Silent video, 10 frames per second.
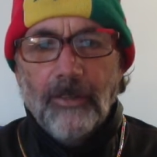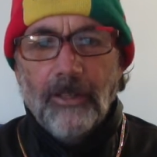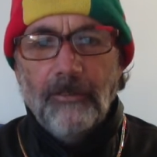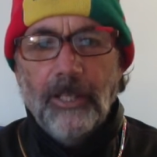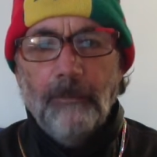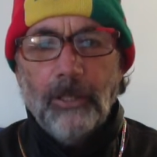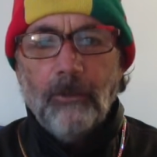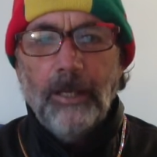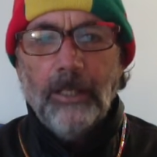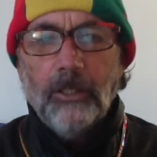of the
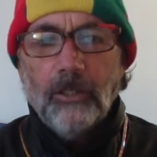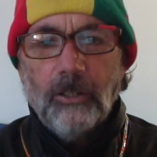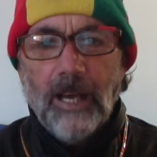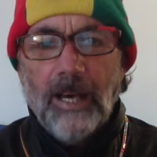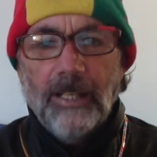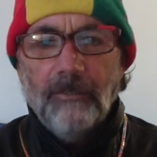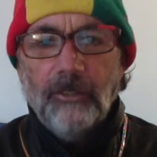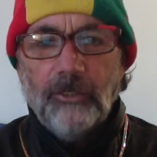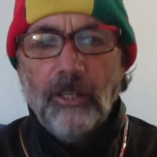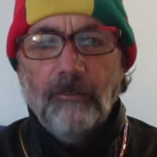hypocritical kind, of
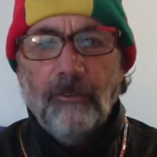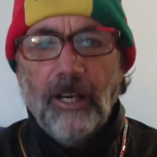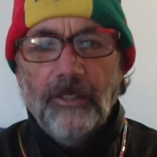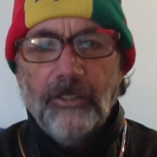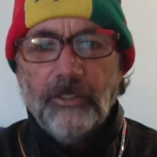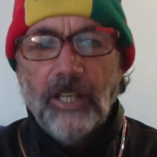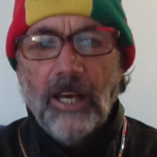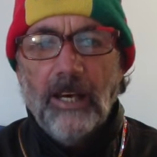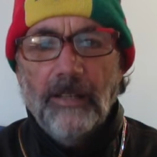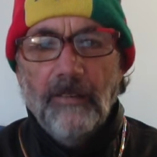the self-righteous
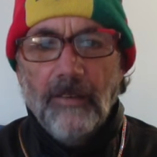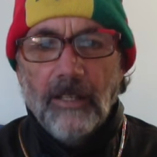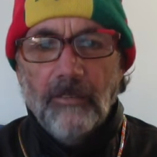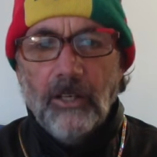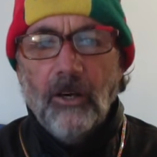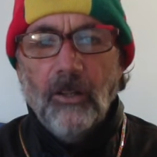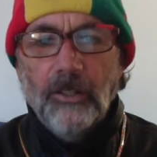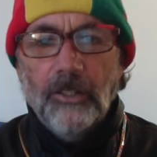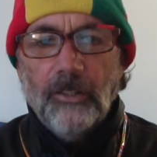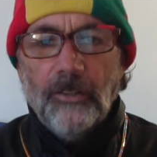kind, of the
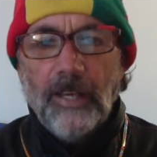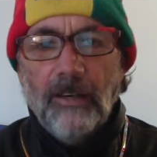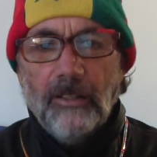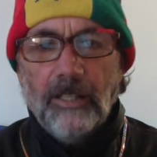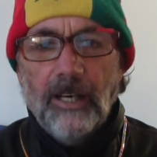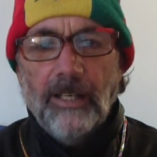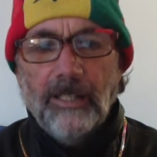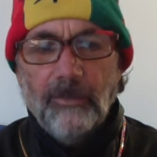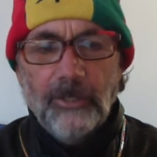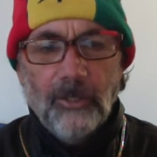holier than thou
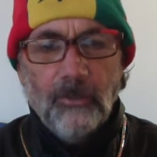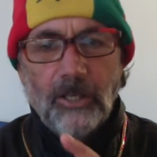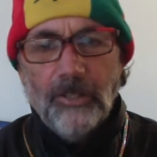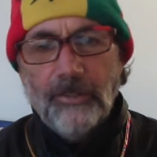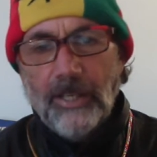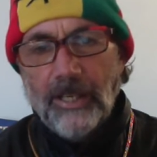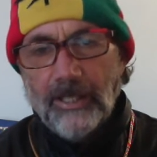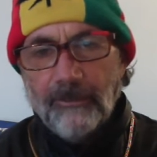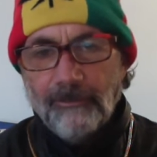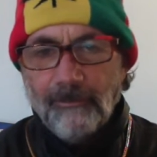kind, and we don't want that.